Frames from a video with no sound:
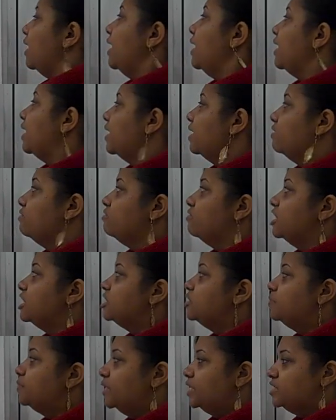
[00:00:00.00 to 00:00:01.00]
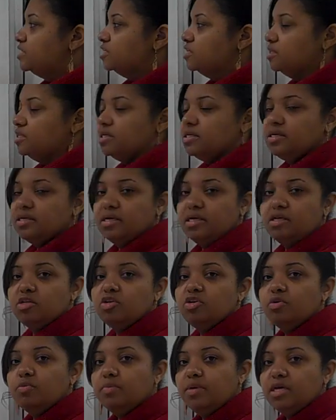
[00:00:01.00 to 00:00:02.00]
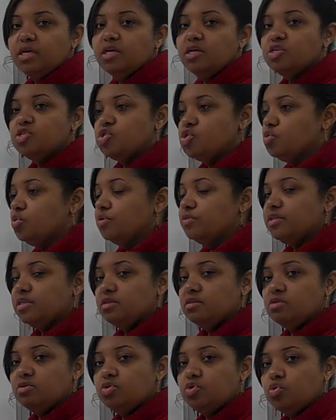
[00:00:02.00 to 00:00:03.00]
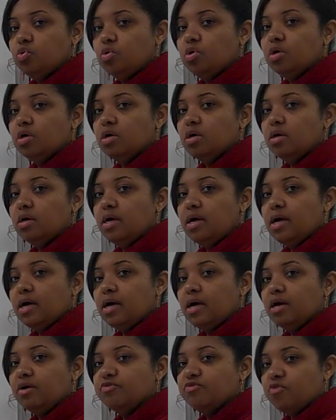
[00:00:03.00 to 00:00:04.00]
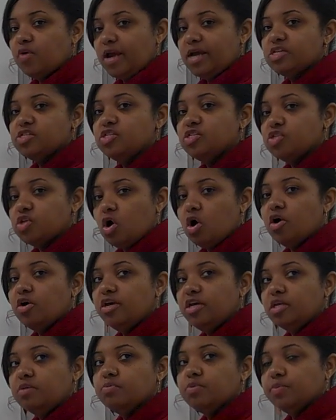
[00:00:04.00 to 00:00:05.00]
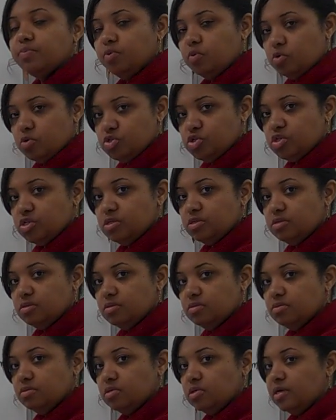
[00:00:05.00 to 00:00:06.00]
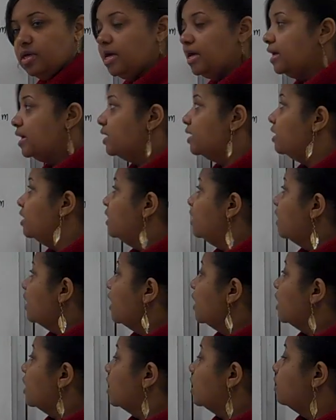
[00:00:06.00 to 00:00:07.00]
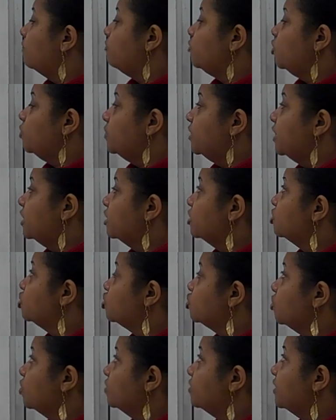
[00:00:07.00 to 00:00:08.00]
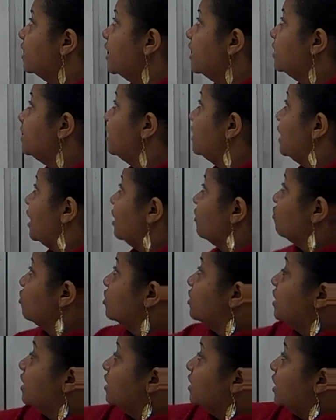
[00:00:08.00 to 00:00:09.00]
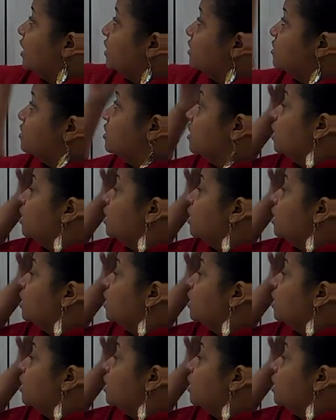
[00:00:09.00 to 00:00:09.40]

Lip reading: And that's basically it. You're making sure that your fractions are in proportion. Okay? You're making sure that everything lines